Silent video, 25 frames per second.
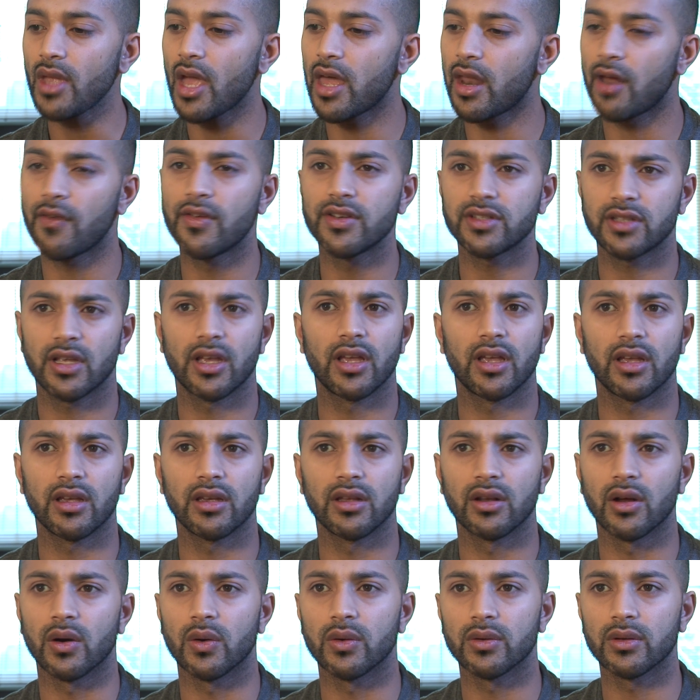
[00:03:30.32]
And
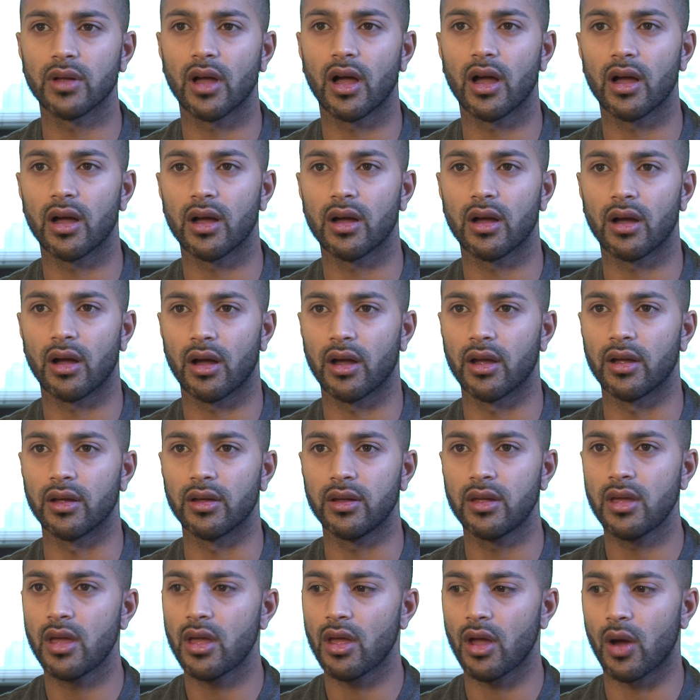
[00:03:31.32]
obviously,
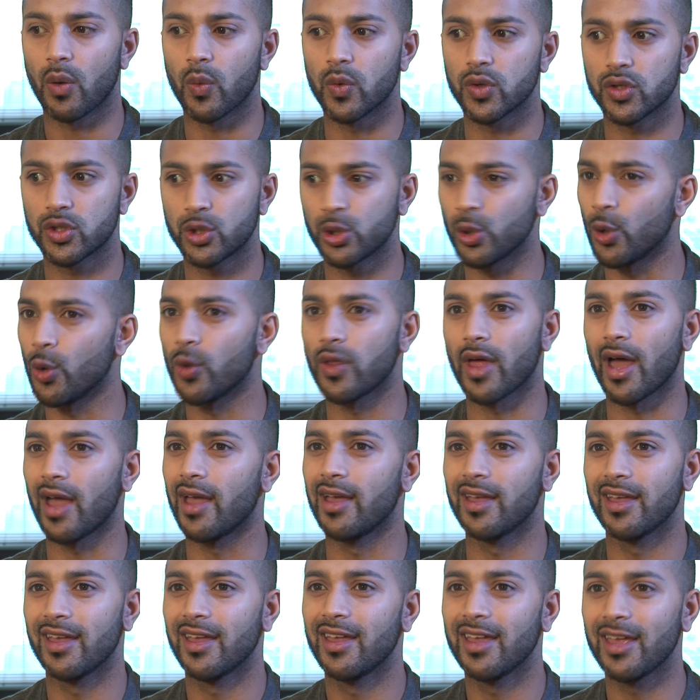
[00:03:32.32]
I was sure that
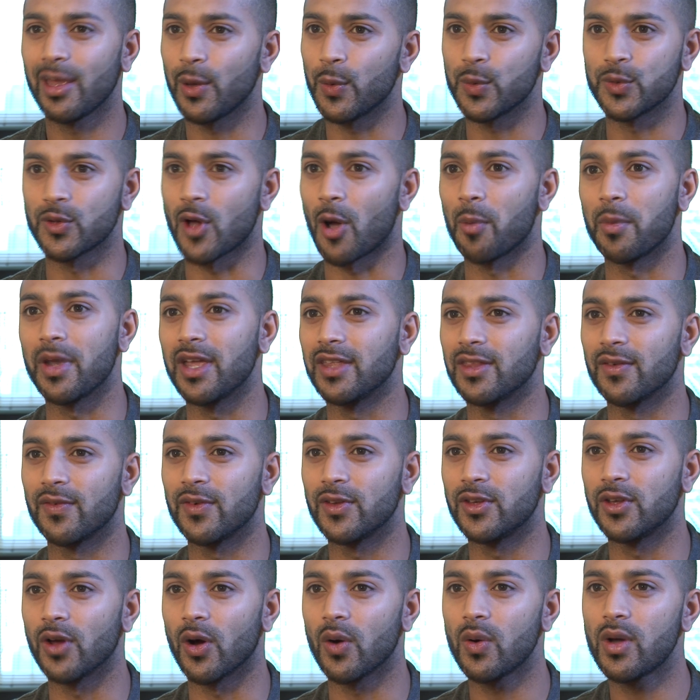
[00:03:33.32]
it was not me in the
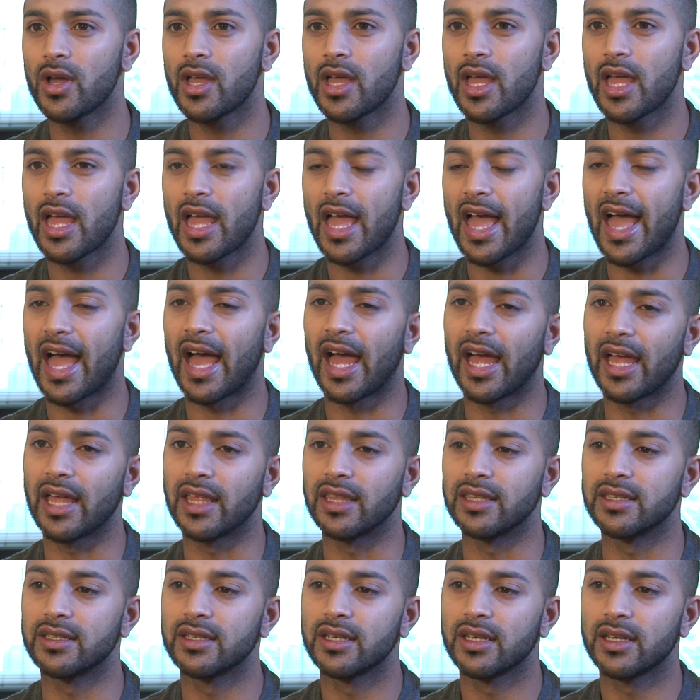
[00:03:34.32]
video,
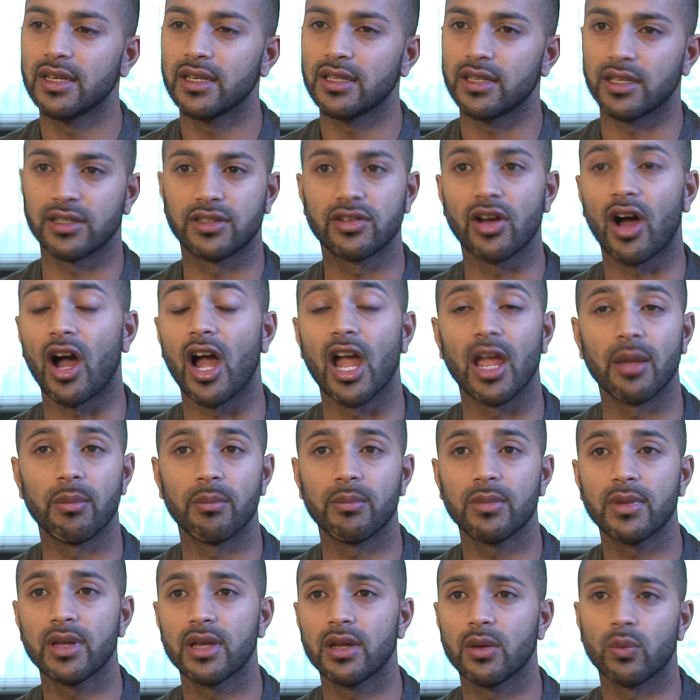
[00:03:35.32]
and the
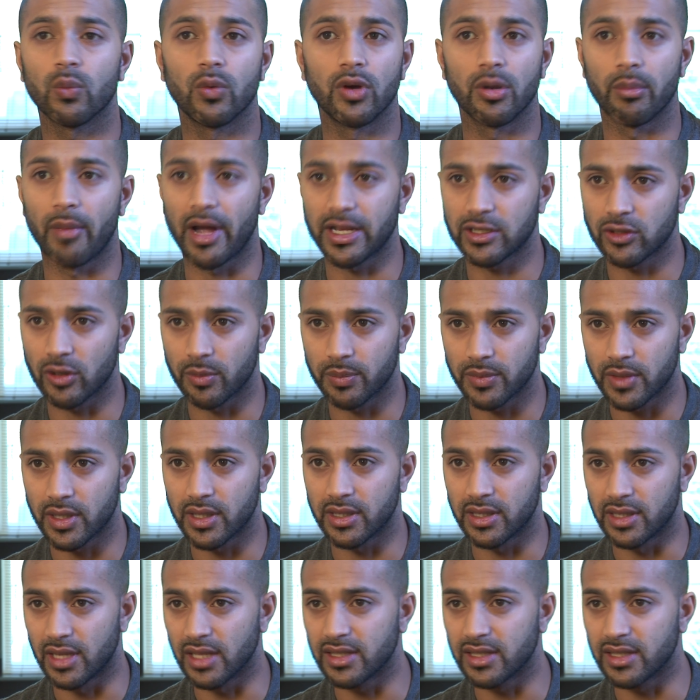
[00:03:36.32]
time wouldn't match up.